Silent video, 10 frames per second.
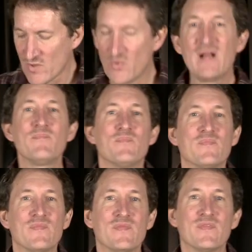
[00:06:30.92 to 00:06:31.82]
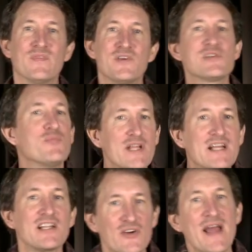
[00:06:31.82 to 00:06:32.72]
Well, there's a pretty
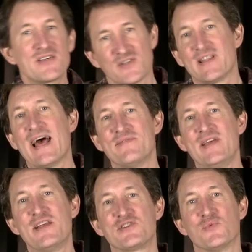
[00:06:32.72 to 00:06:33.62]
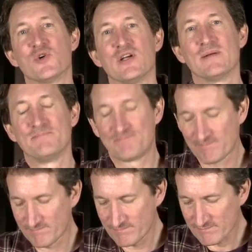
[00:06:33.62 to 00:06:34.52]
clear answer to that in the ancient world.
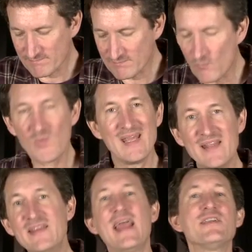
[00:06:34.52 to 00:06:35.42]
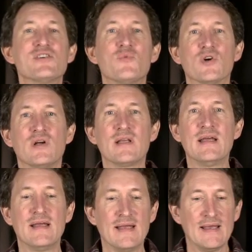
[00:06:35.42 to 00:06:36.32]
In the ancient world,
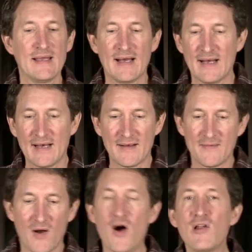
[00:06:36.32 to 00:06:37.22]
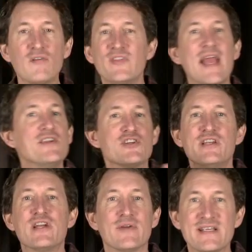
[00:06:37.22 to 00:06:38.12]
uh, all over the ancient
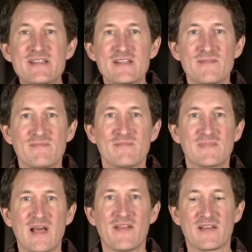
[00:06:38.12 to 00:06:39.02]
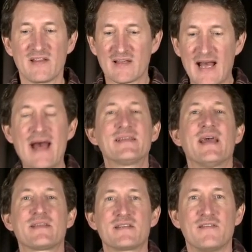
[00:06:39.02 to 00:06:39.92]
Near East, kind of like the
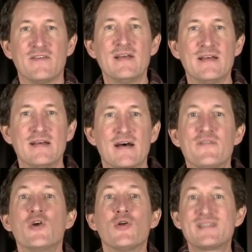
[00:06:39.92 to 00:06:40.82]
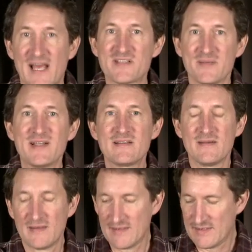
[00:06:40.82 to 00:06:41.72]
context of, of the Old Testament,
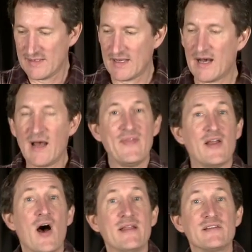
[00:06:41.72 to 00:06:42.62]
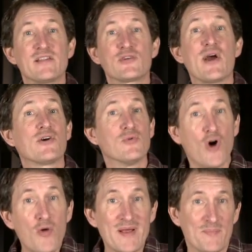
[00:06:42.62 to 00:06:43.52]
uh, and then on into the Greco
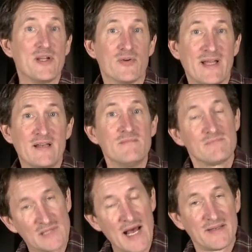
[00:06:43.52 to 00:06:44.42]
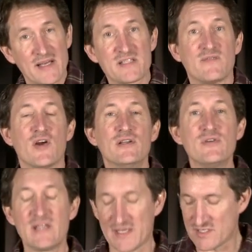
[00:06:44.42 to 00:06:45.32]
Roman period, context of our
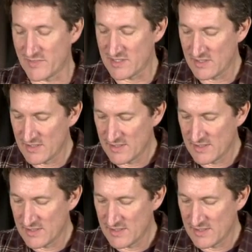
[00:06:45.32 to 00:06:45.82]
New Testament,